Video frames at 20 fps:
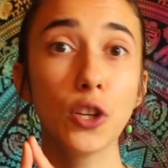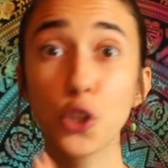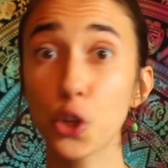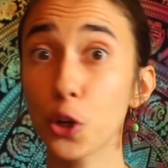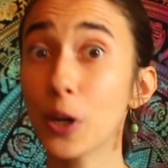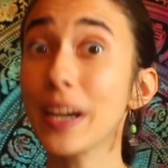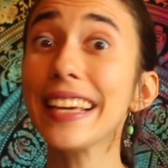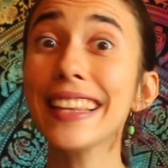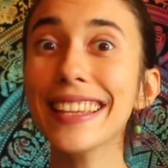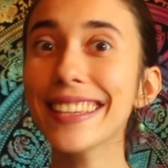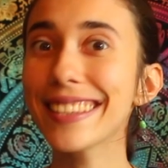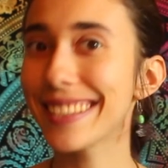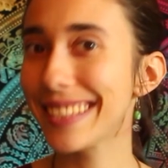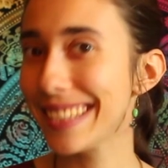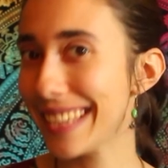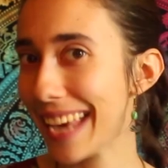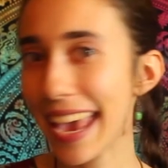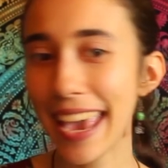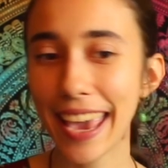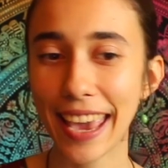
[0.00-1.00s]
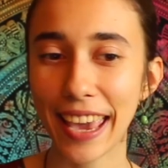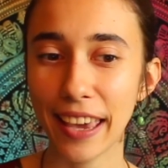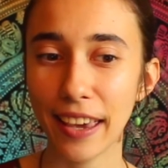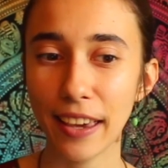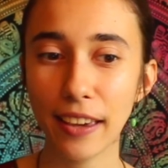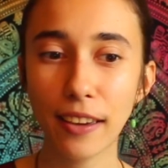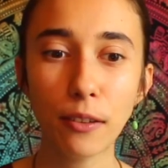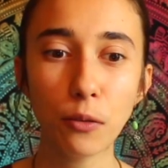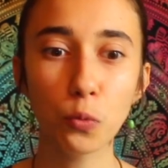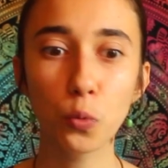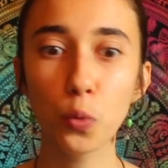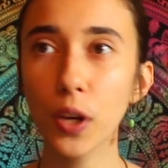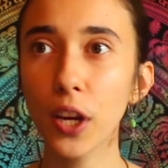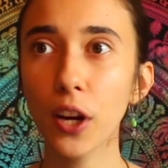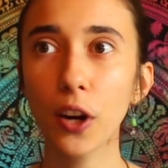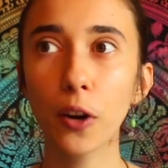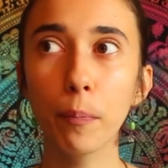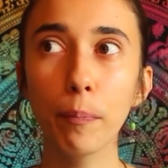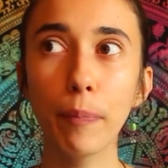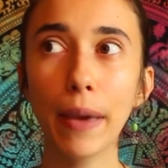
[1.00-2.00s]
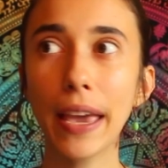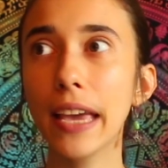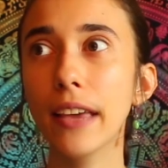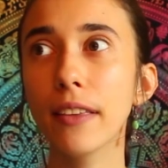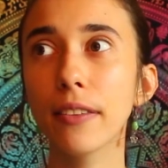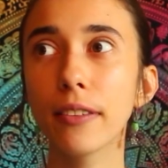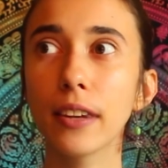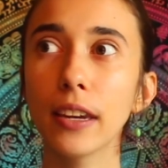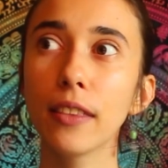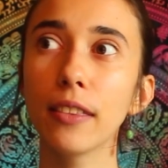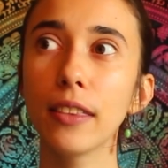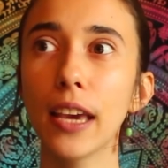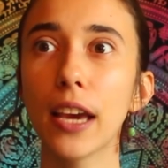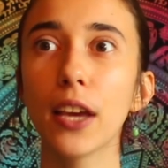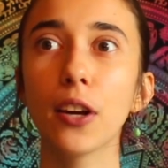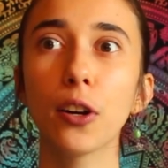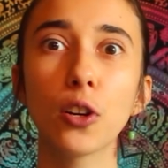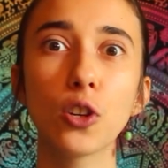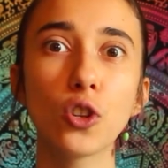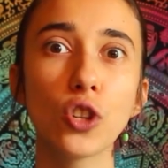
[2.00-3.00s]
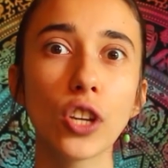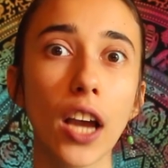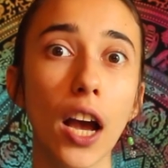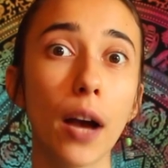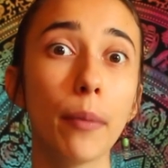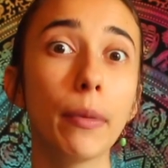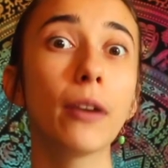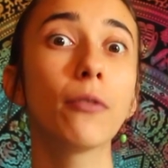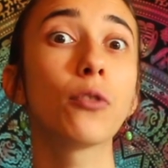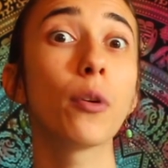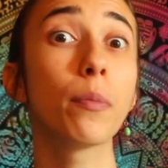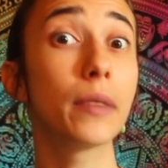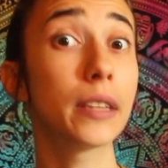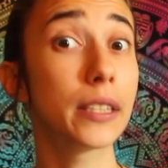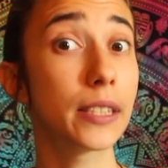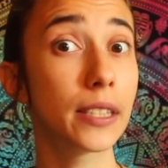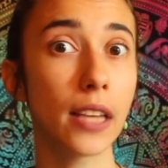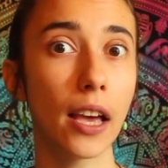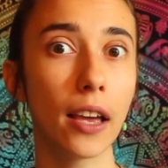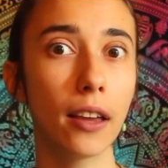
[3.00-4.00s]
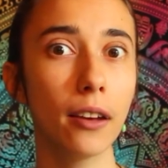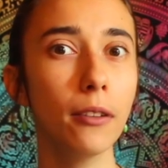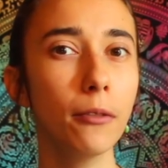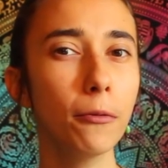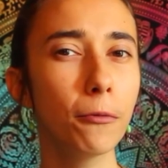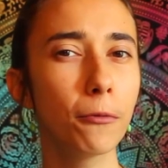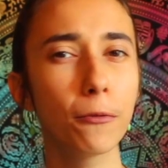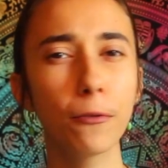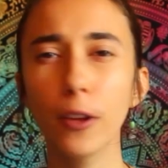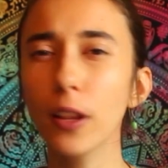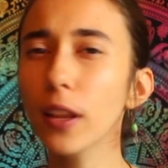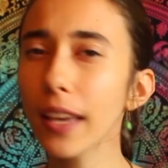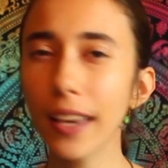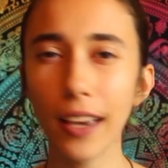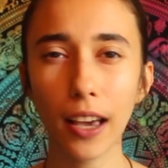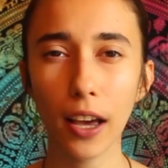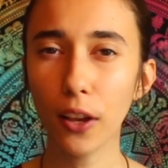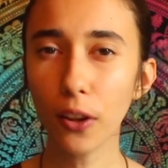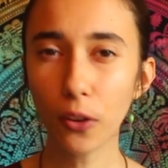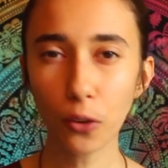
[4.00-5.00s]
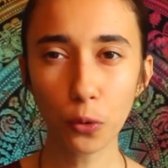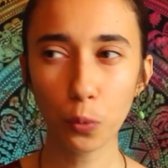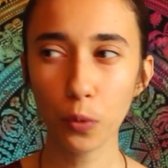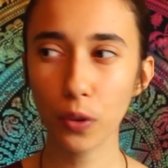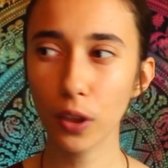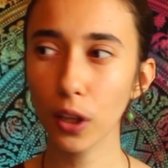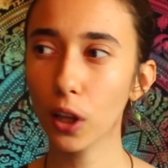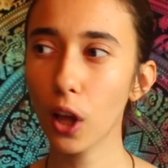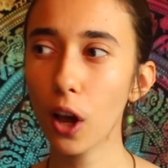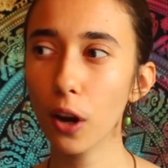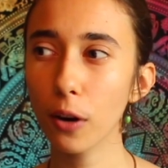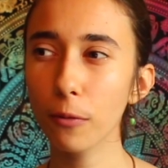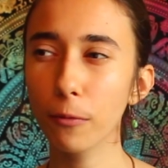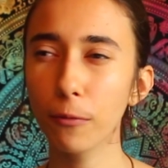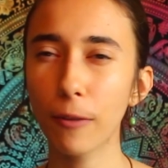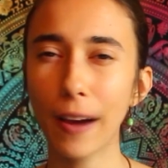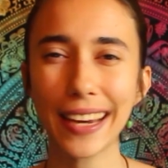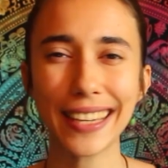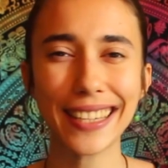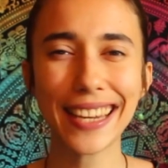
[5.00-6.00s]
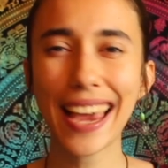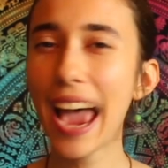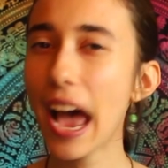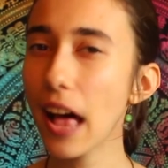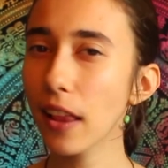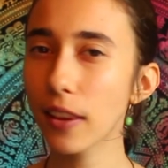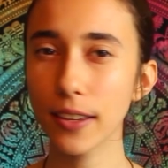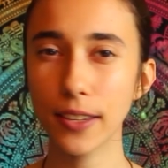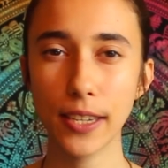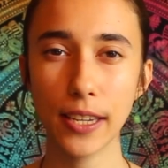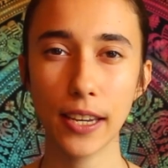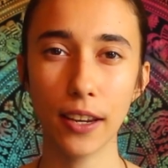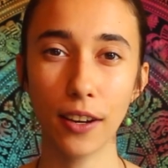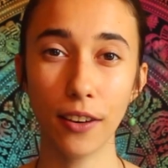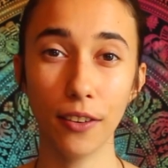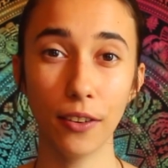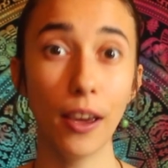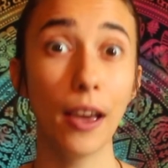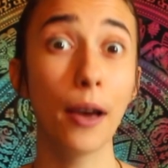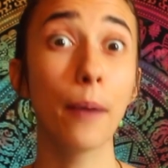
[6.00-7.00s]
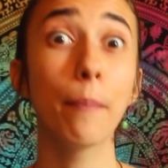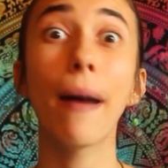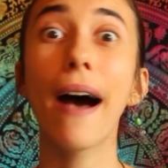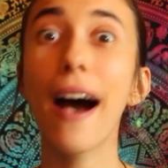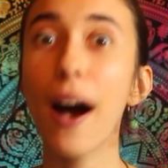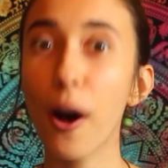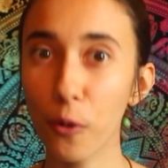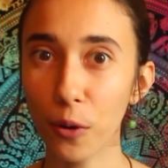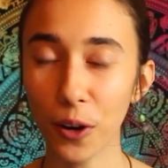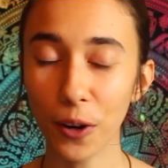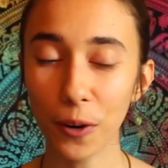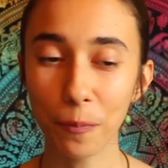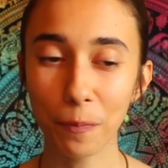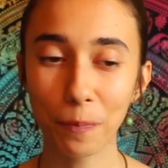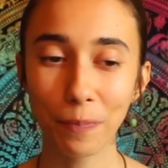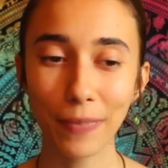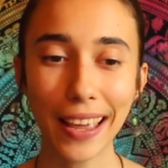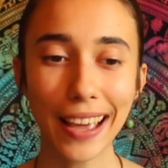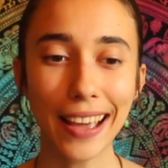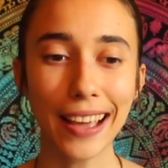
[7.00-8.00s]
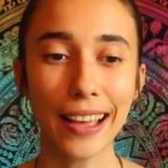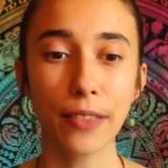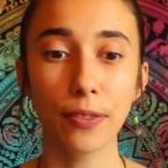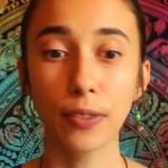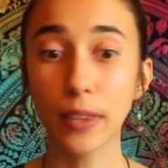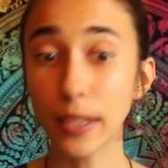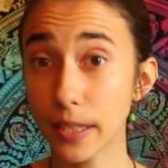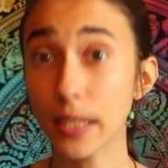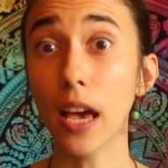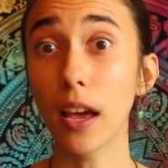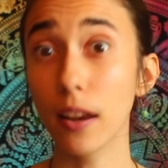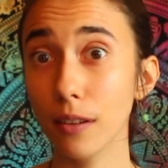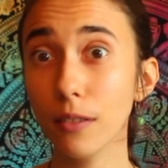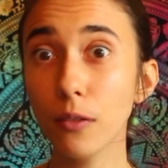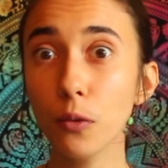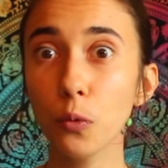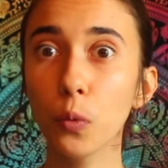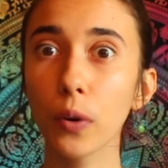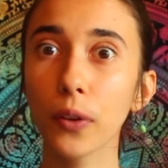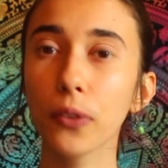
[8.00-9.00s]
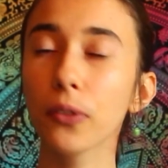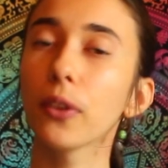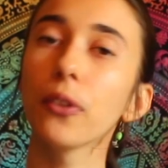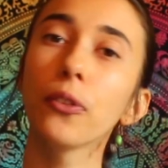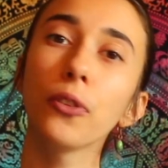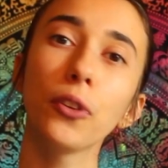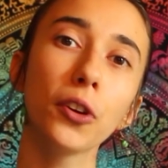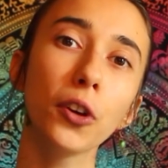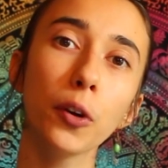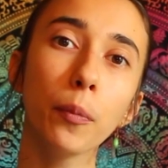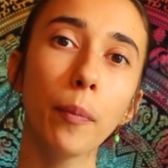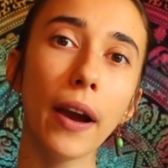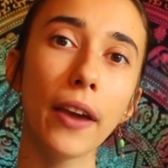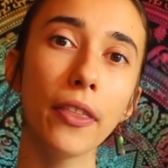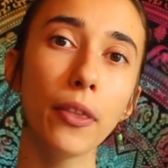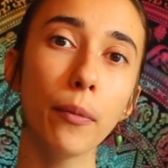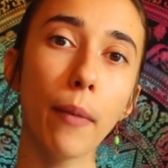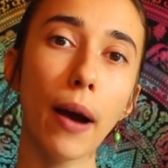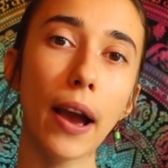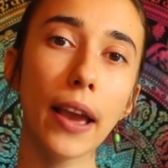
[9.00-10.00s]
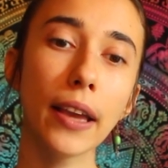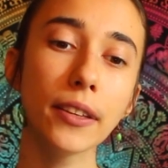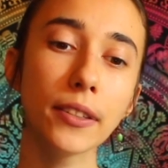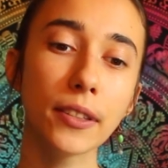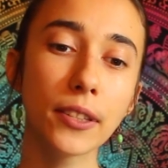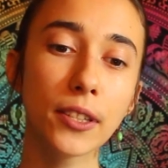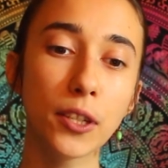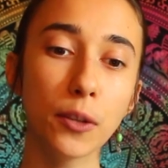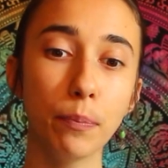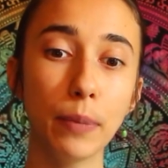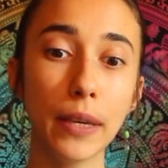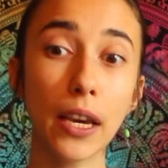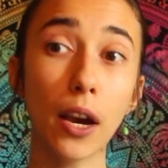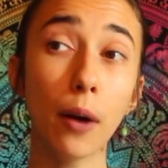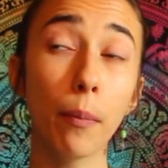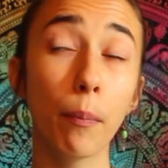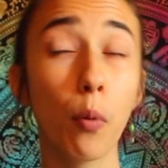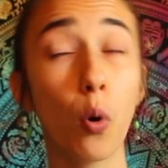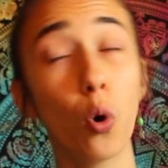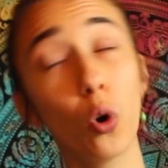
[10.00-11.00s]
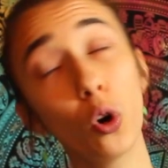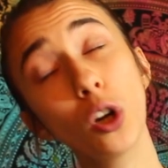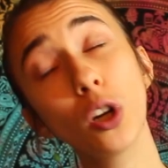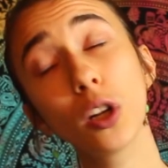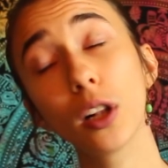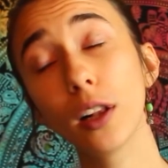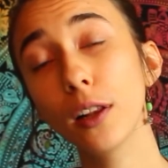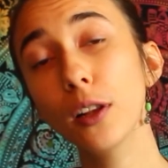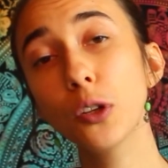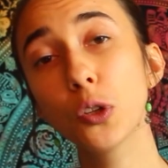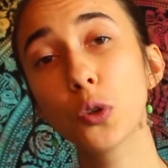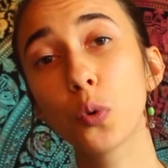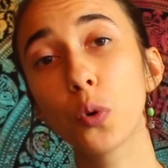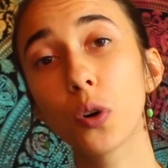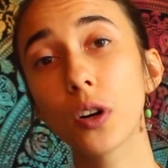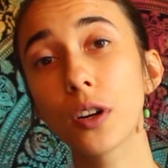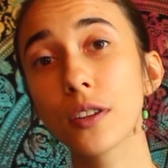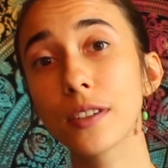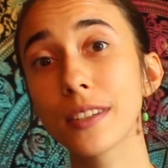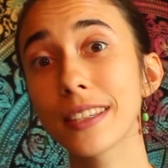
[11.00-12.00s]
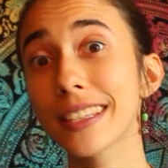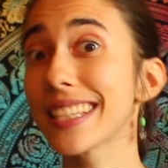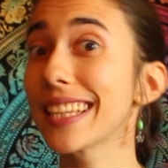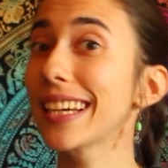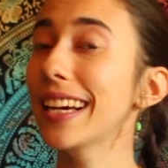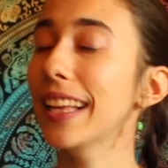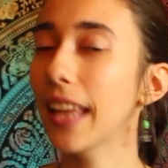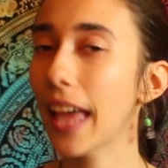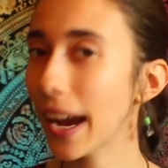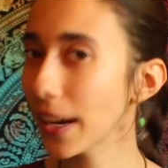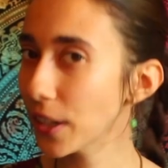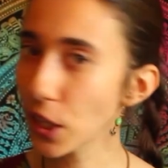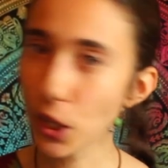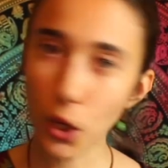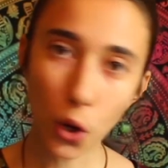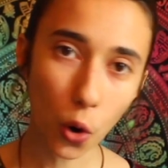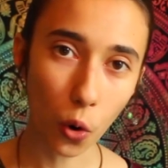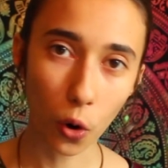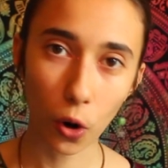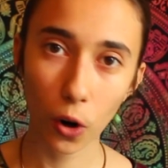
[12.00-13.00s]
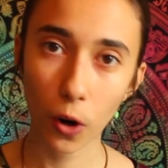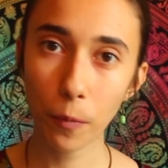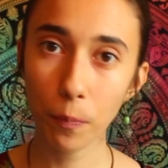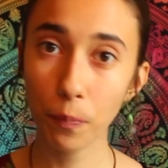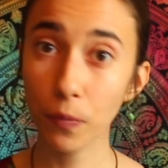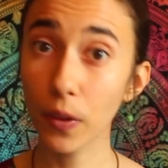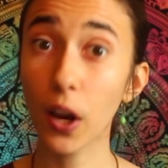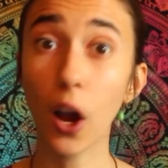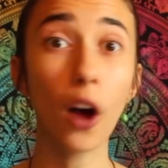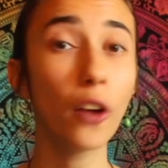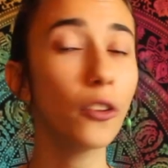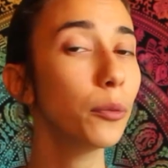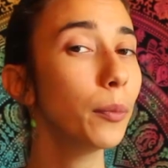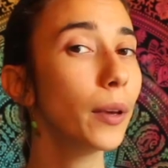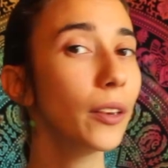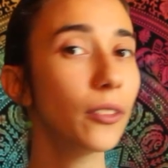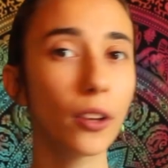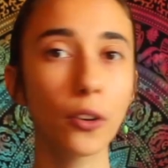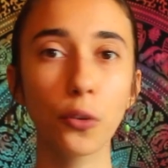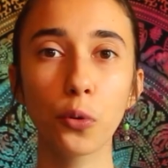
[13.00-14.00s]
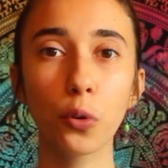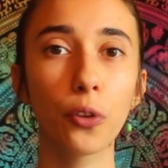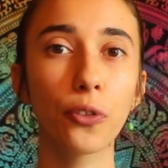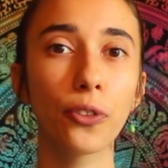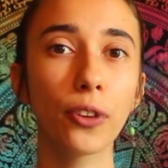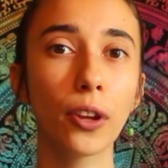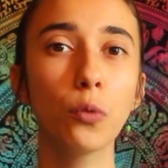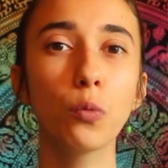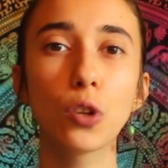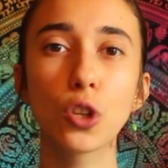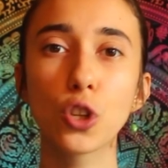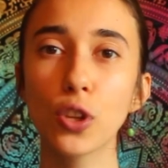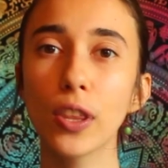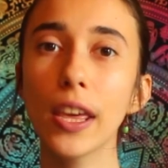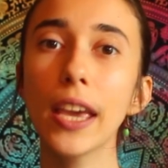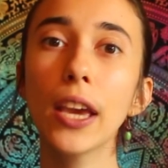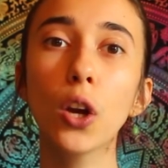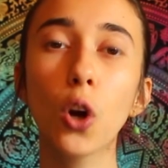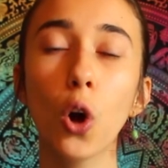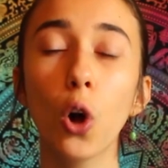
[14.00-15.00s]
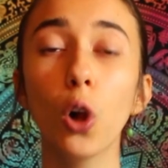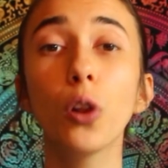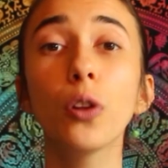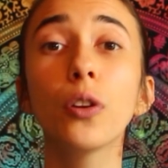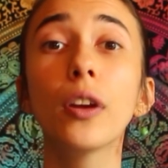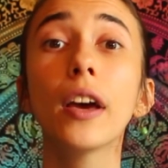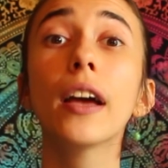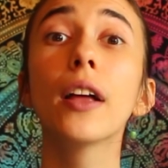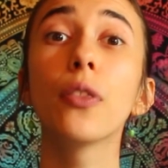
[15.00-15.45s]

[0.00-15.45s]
During this day, we are bathed in the energy coming from the sun, filling us with a lot of vitality and power. The Sun was considered by the Mayans to be a portal towards the galactic core, the cosmic central sun, which they called